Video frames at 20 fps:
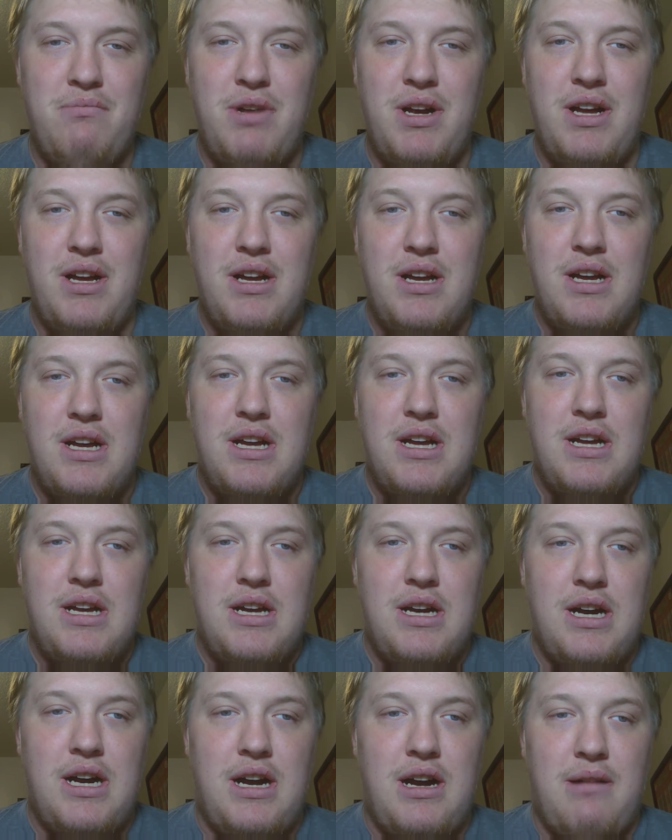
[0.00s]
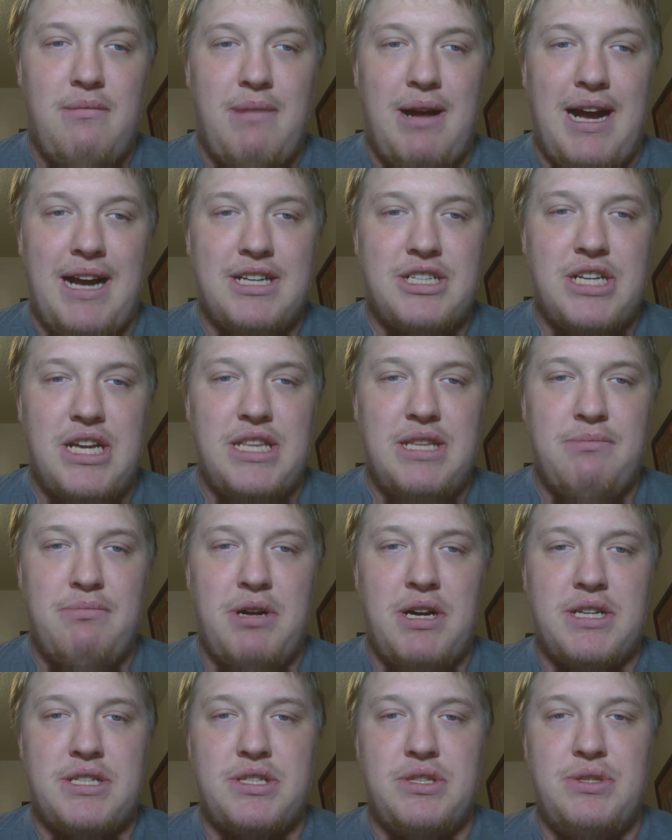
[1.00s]
I actually had the
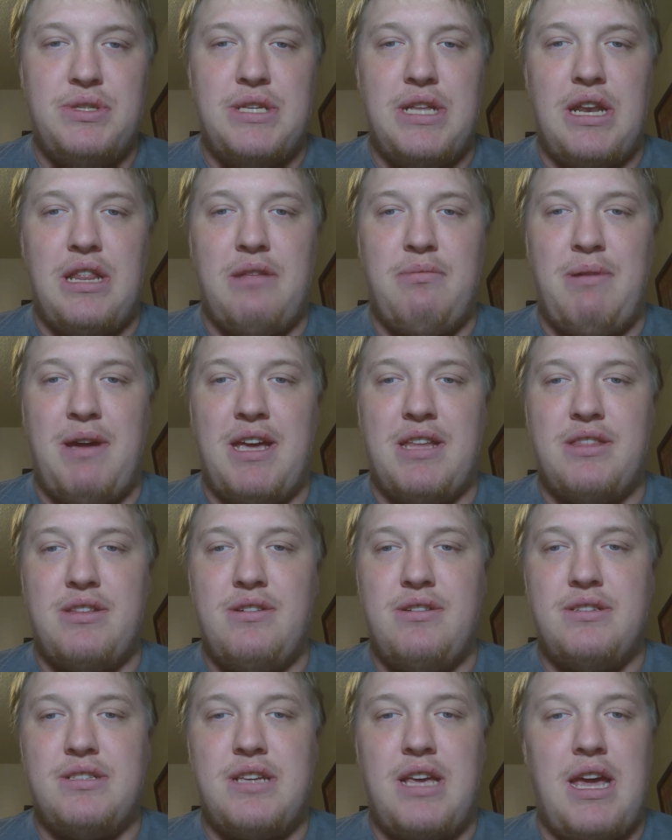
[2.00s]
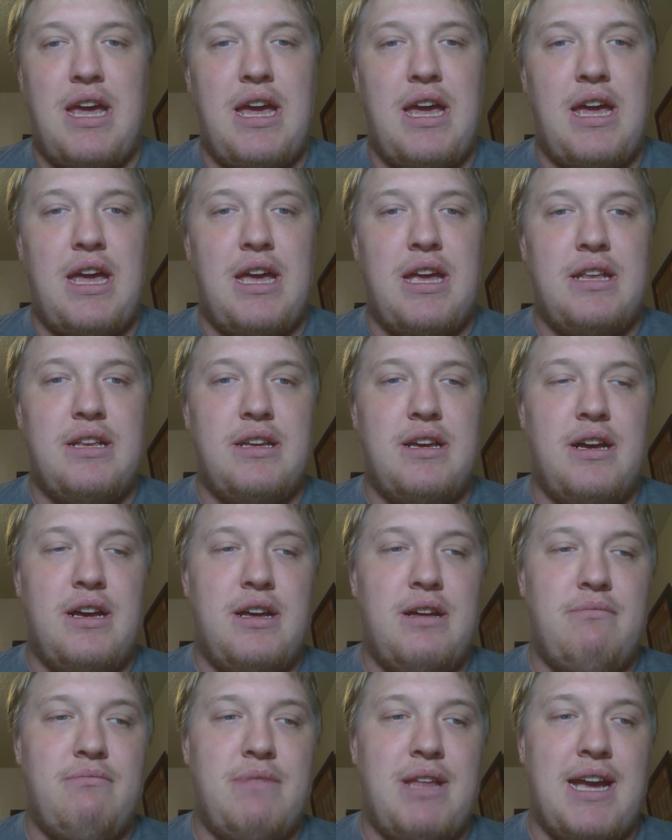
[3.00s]
Bucks losing to the Panthers, and
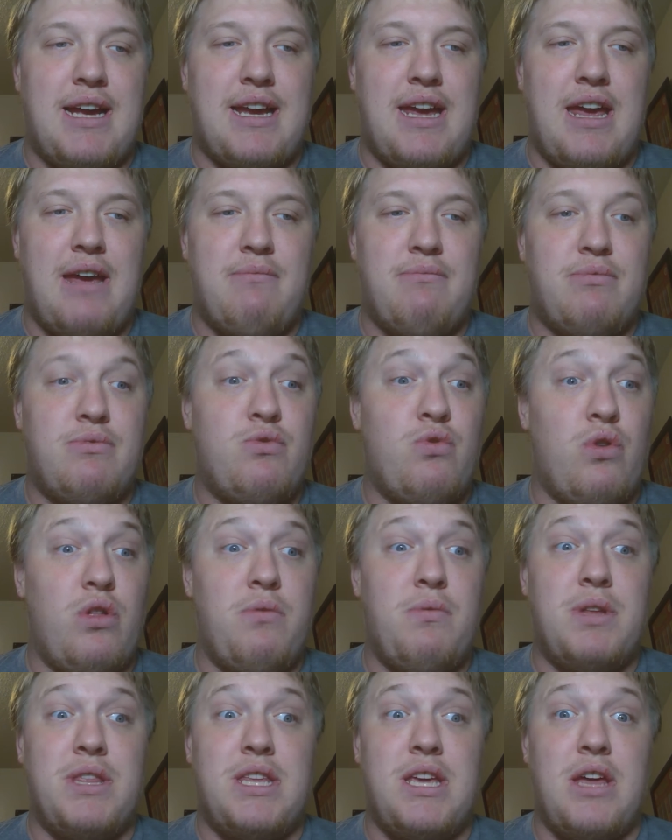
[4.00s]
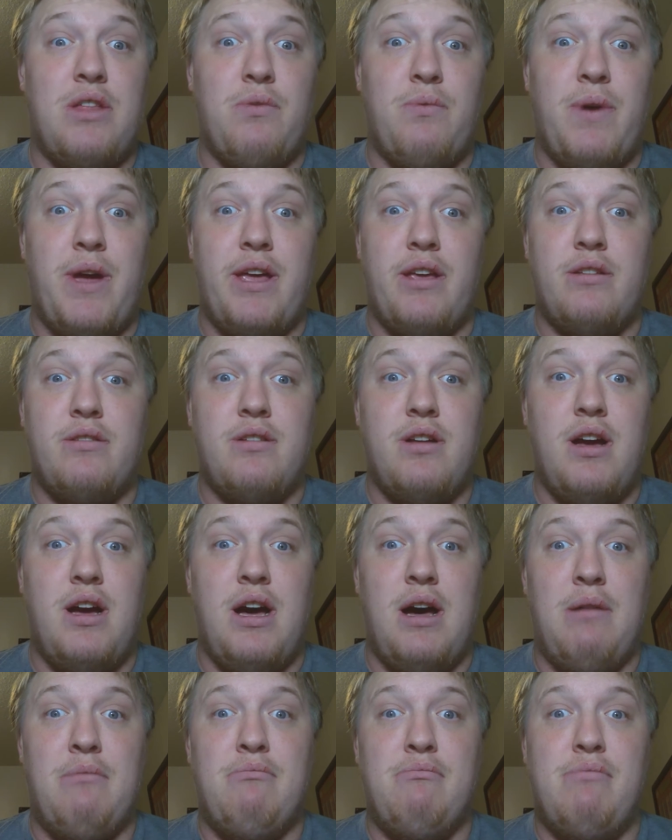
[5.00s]
that game totally went the other way
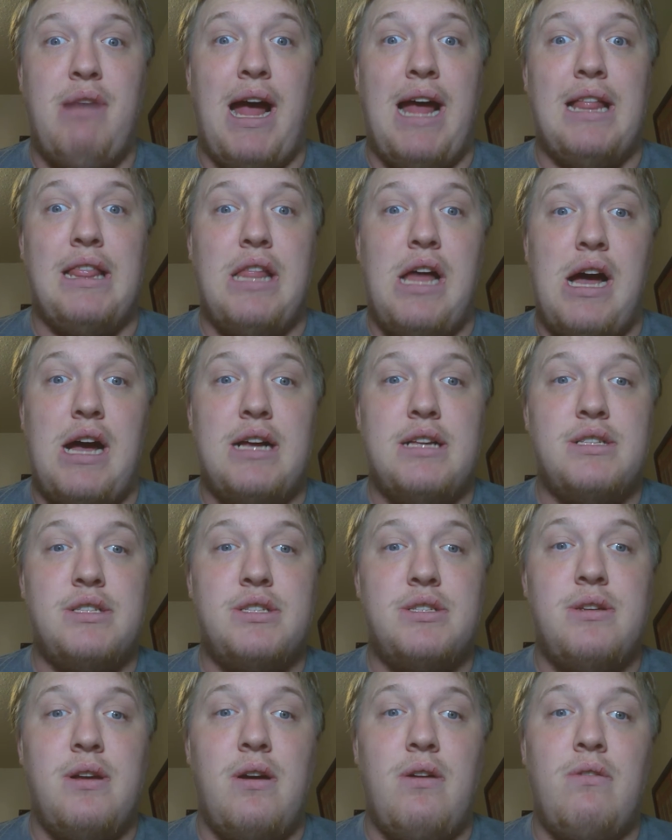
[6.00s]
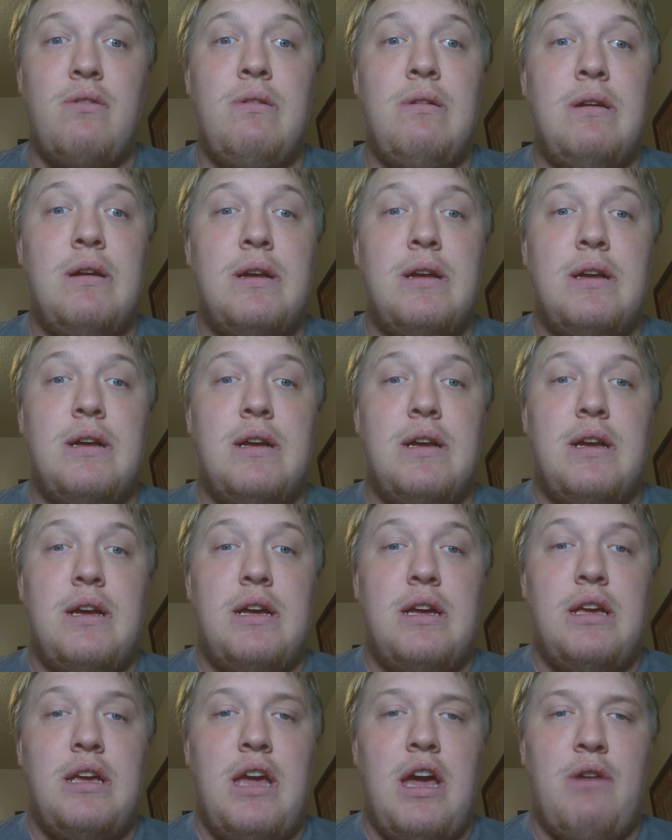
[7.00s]
by a lot. So,
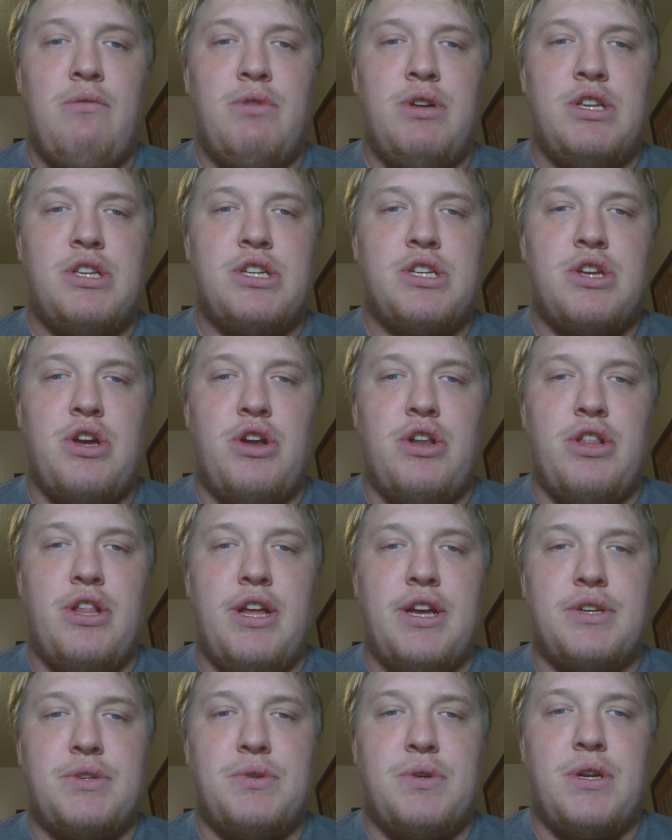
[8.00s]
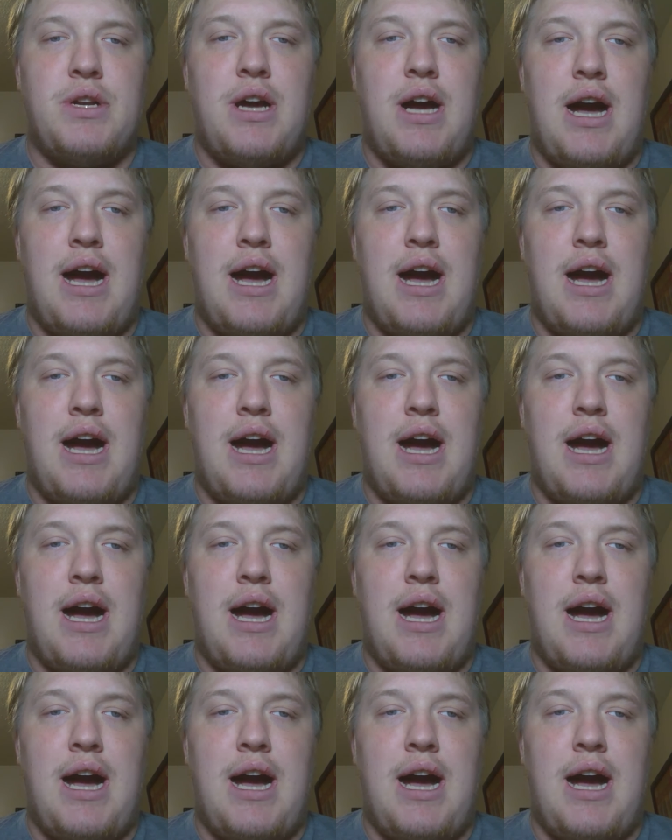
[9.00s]
yeah, we can just go to the next one.